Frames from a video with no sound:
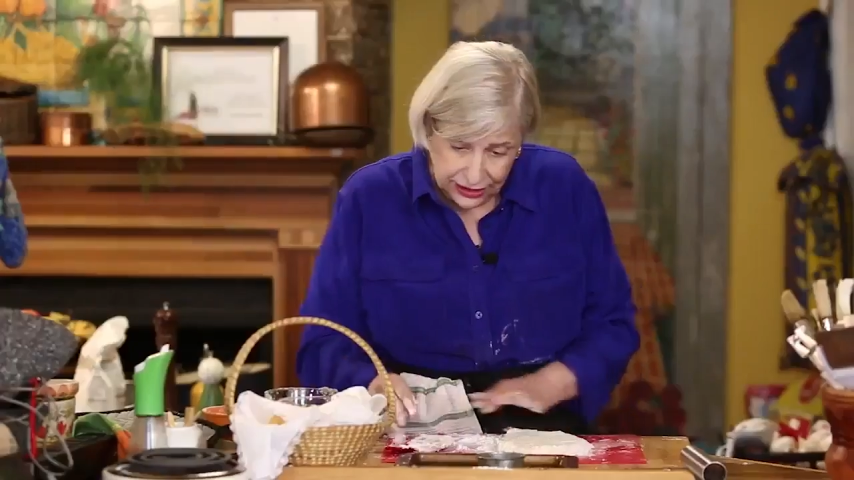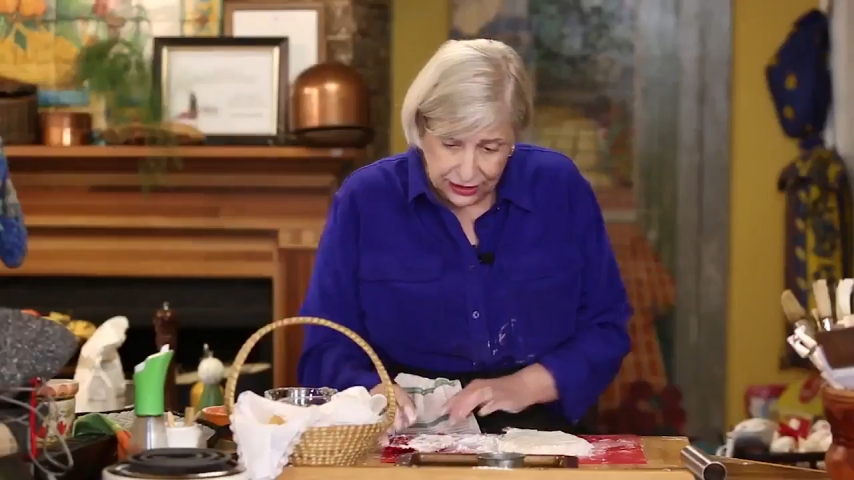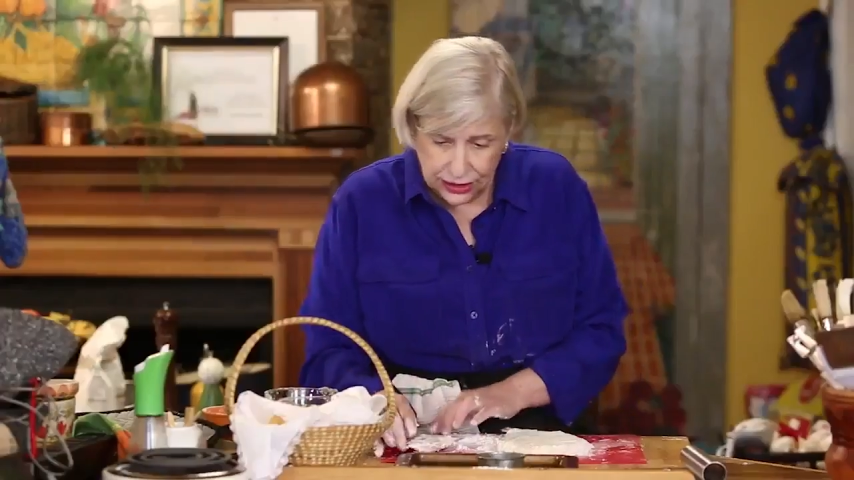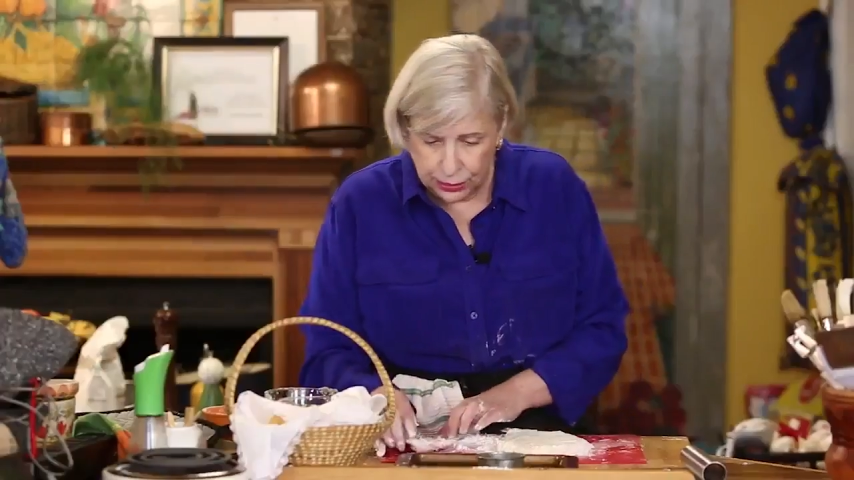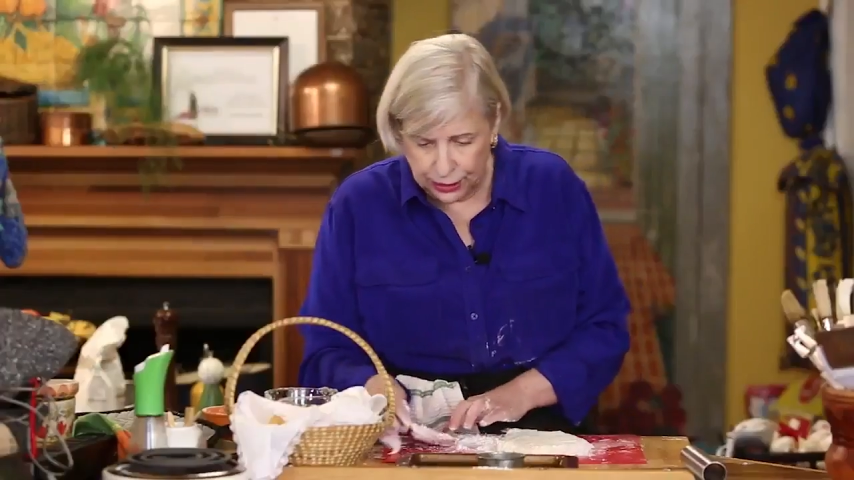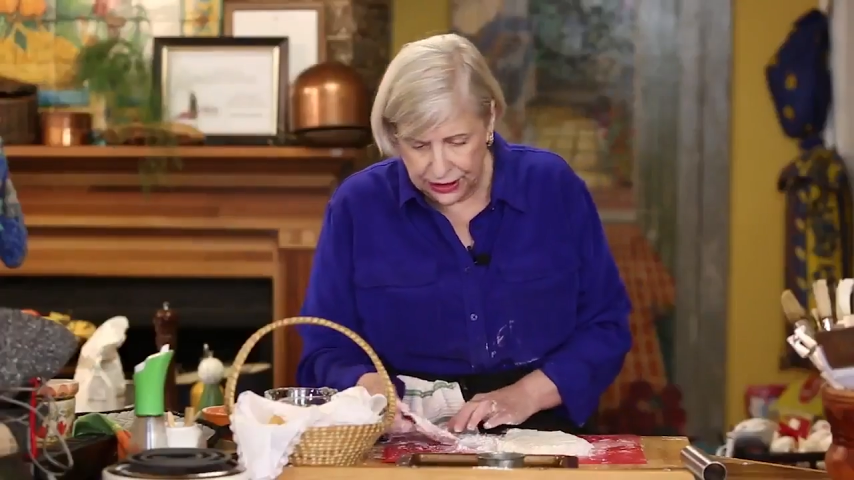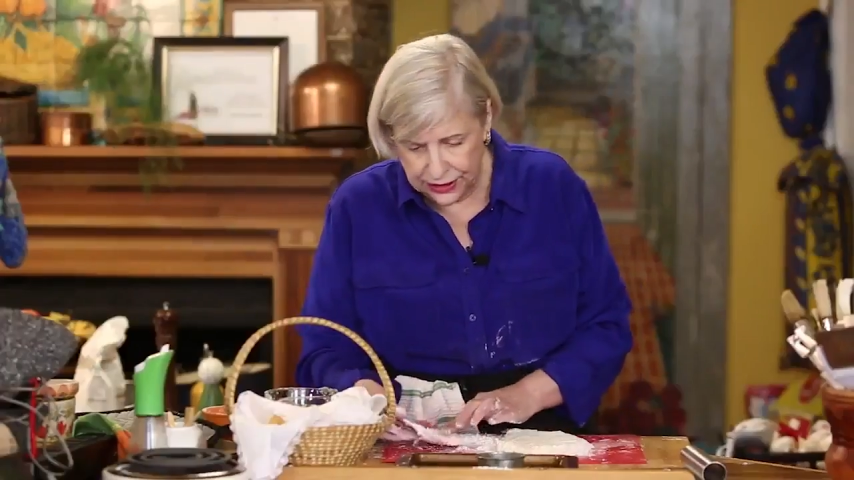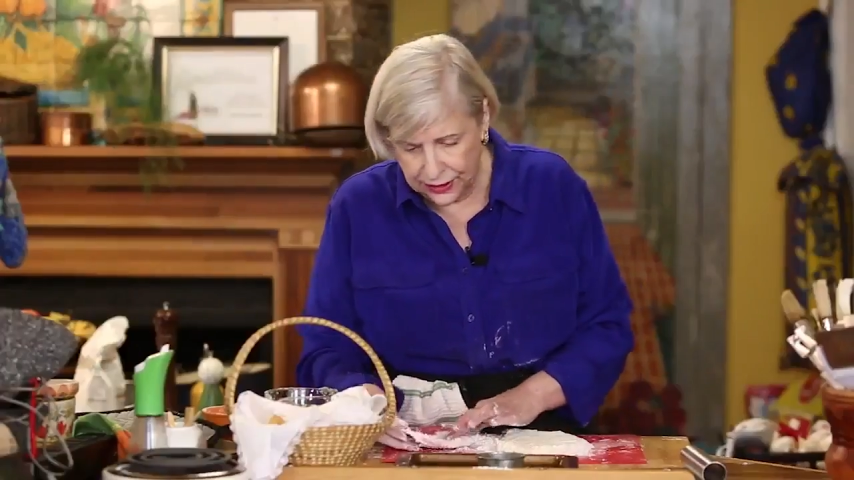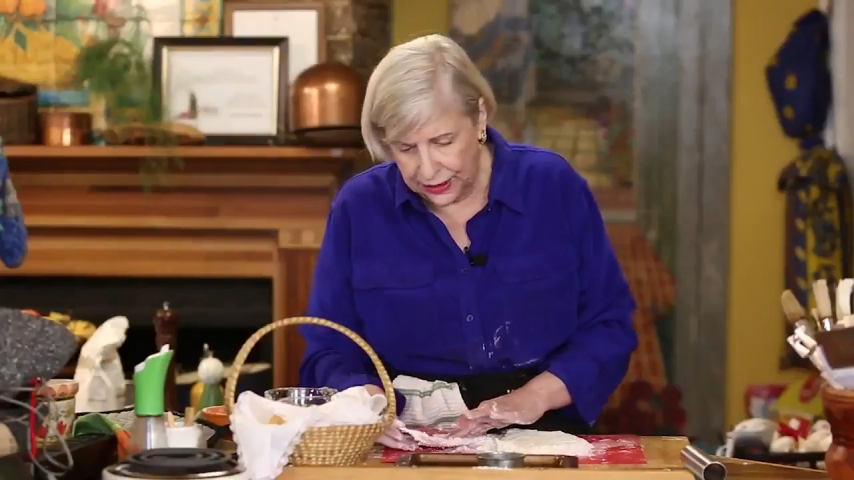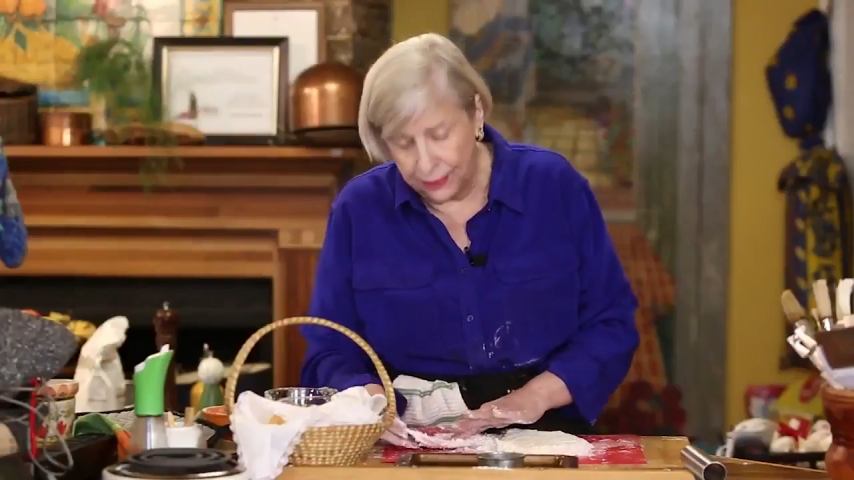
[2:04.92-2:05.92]
it is
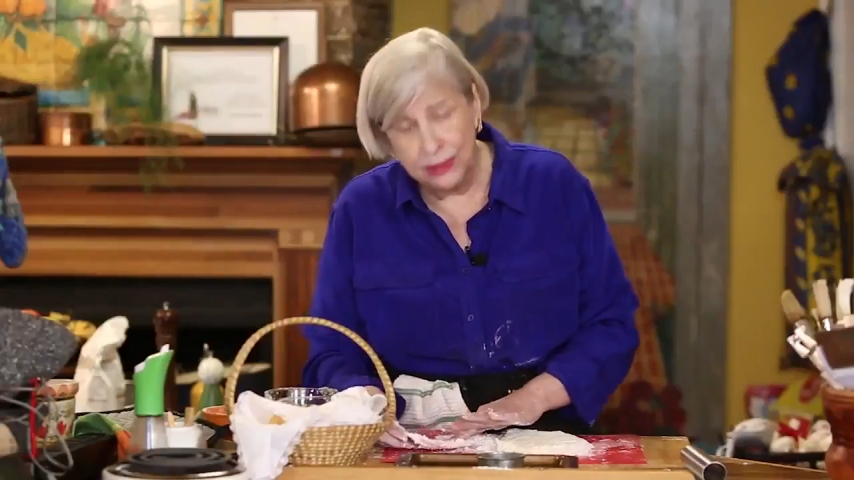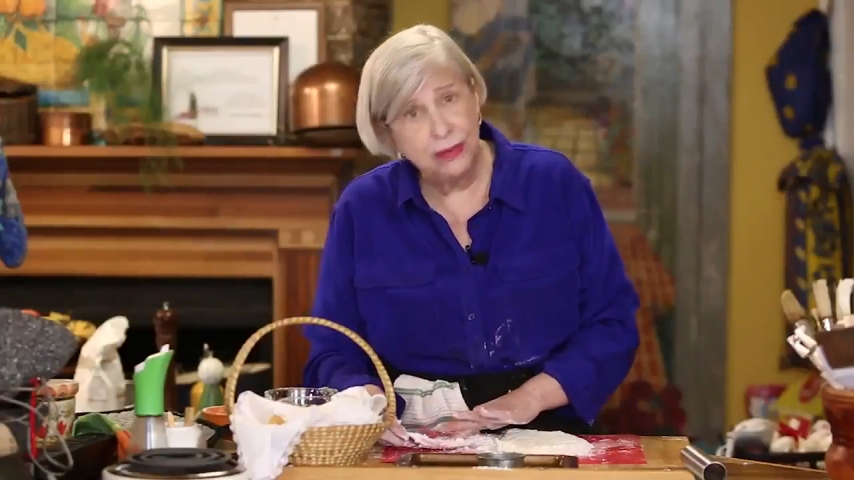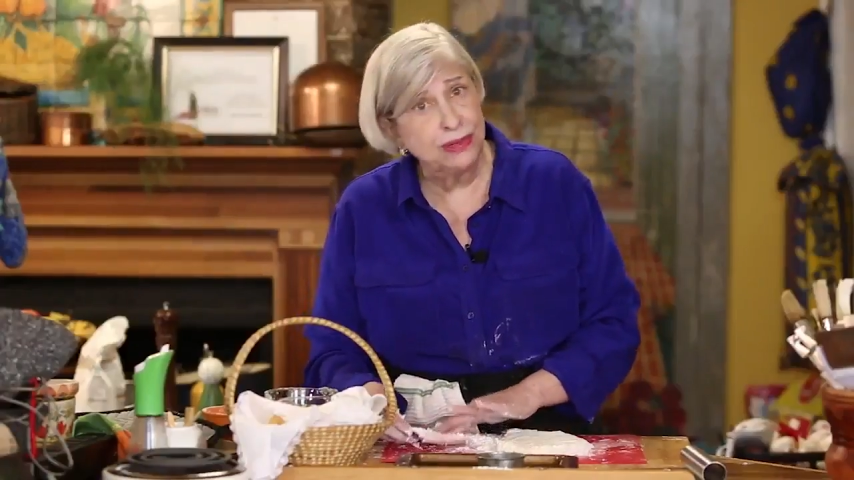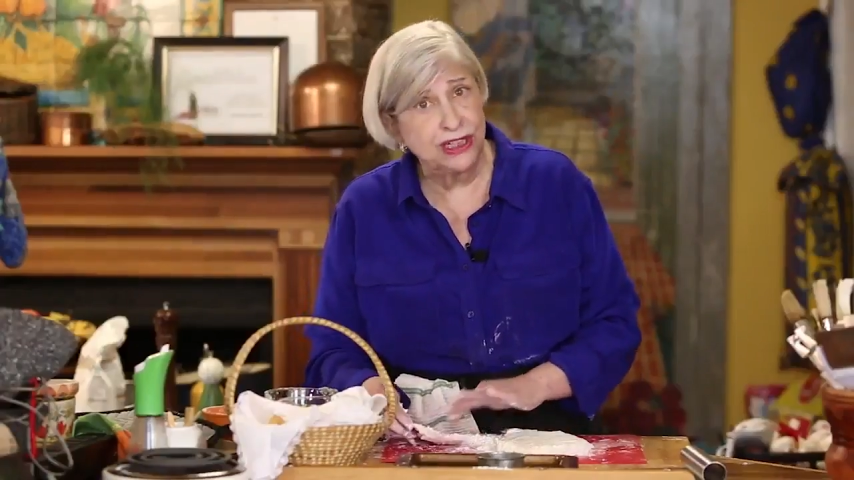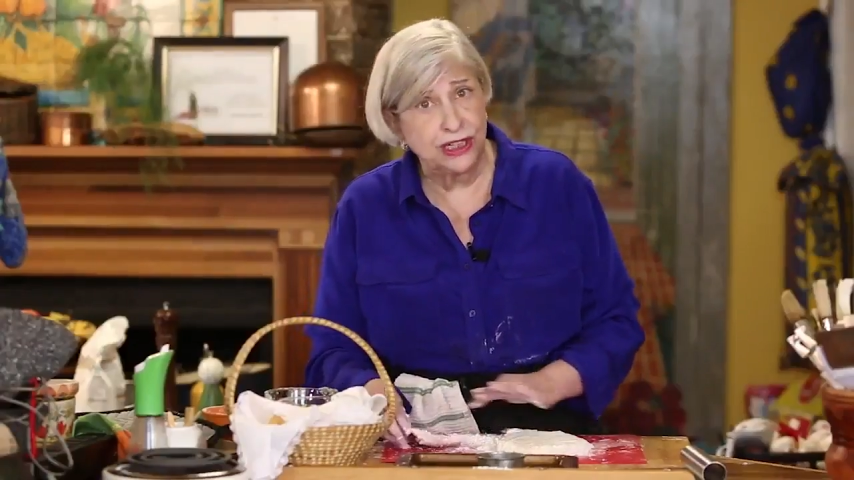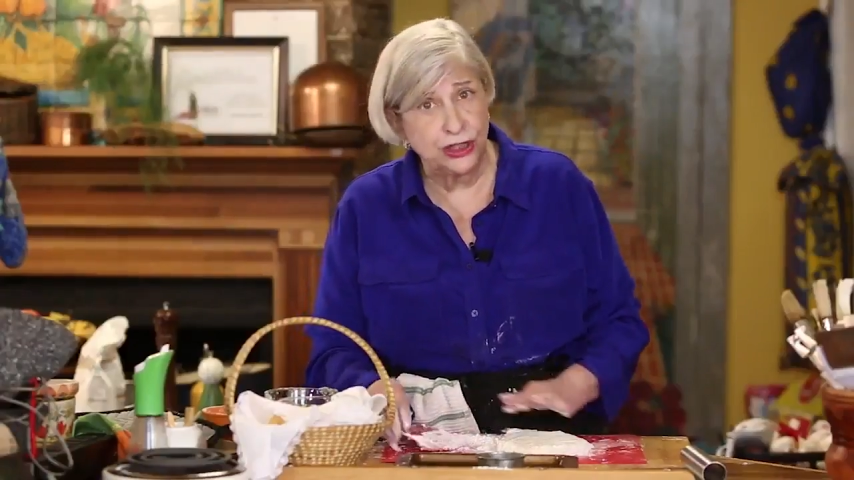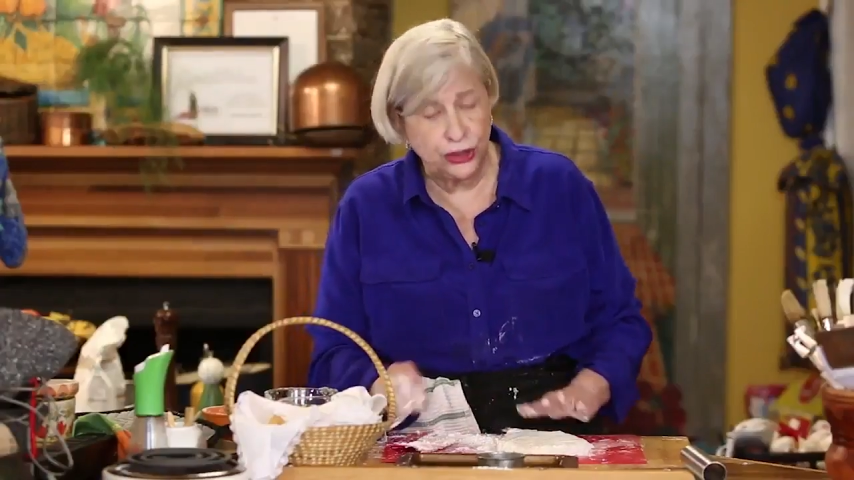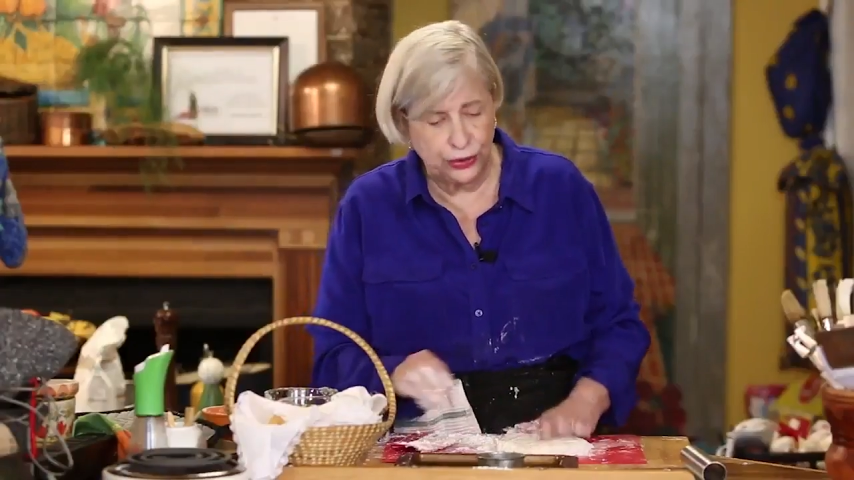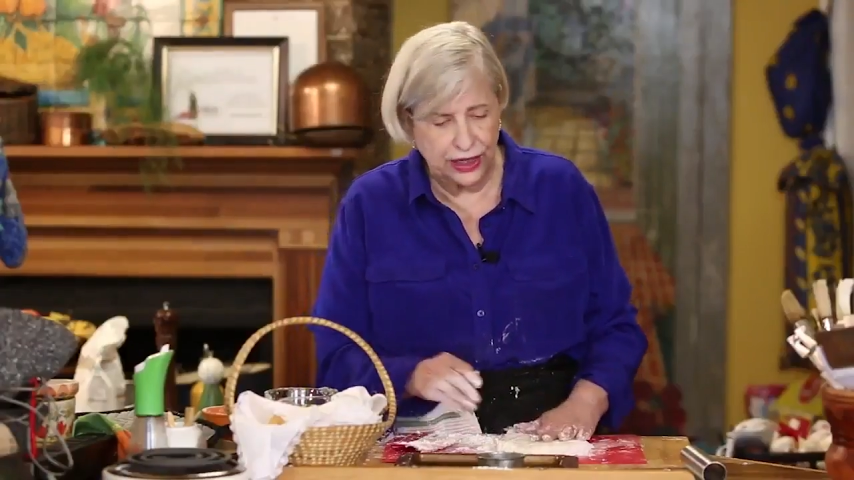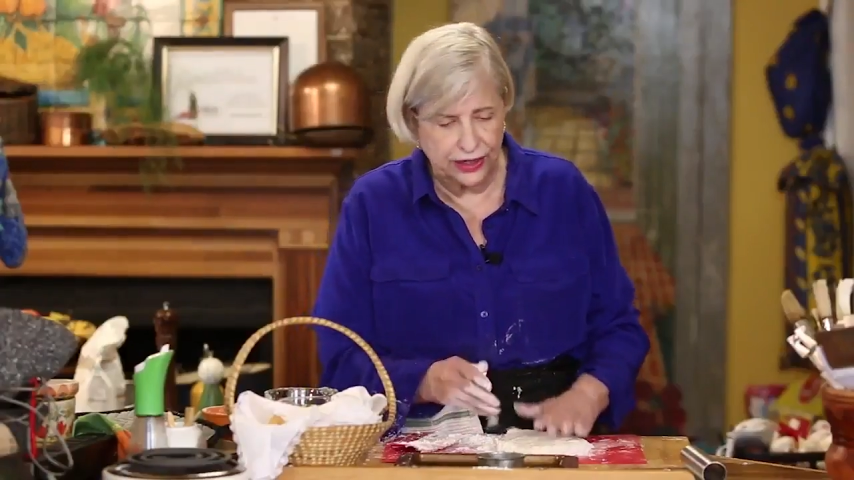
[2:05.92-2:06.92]
depends on how many
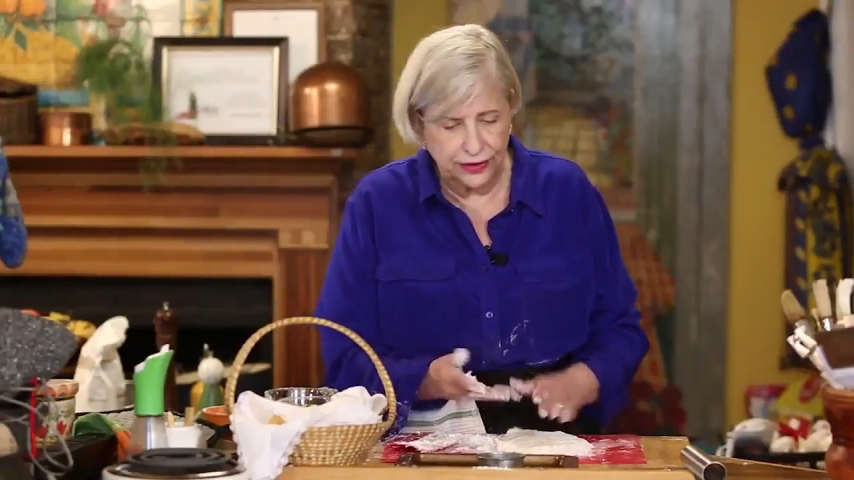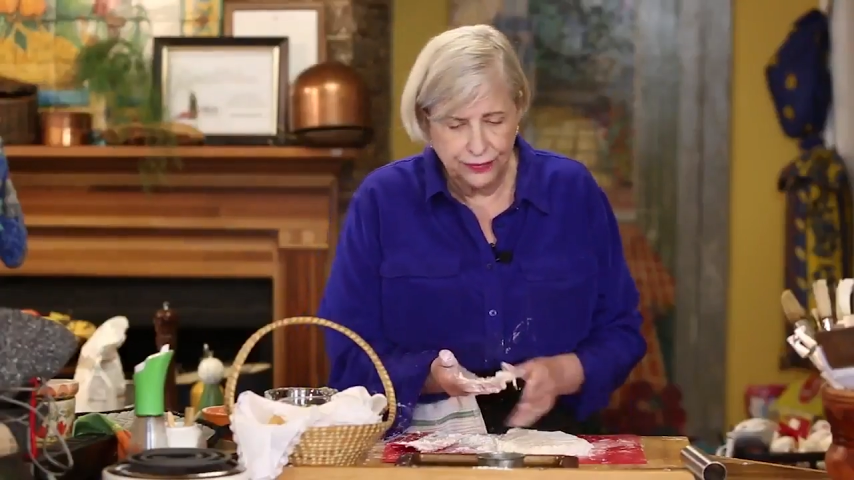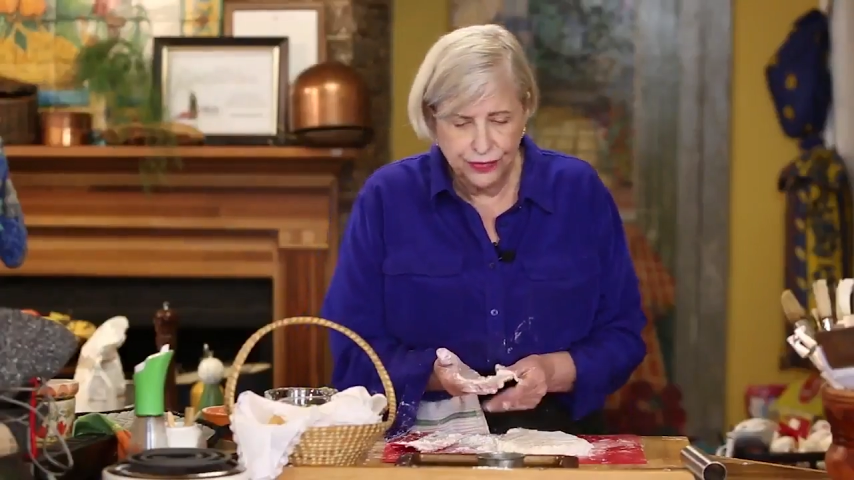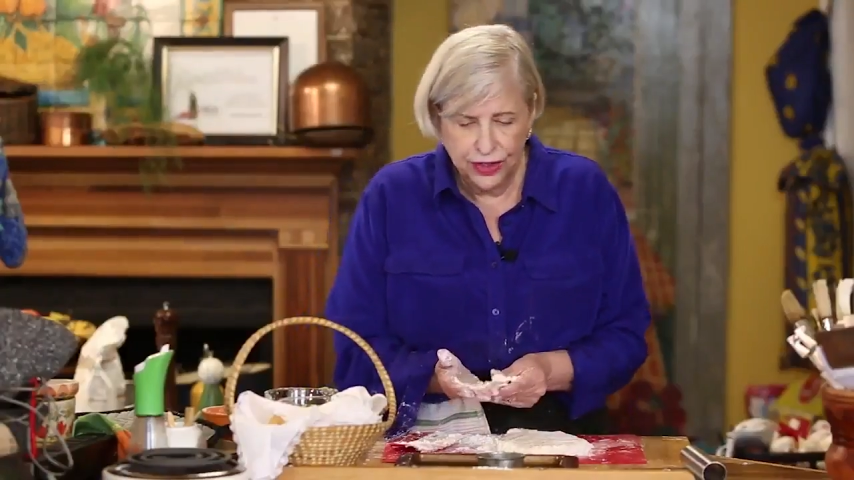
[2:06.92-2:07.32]
biscuits you get.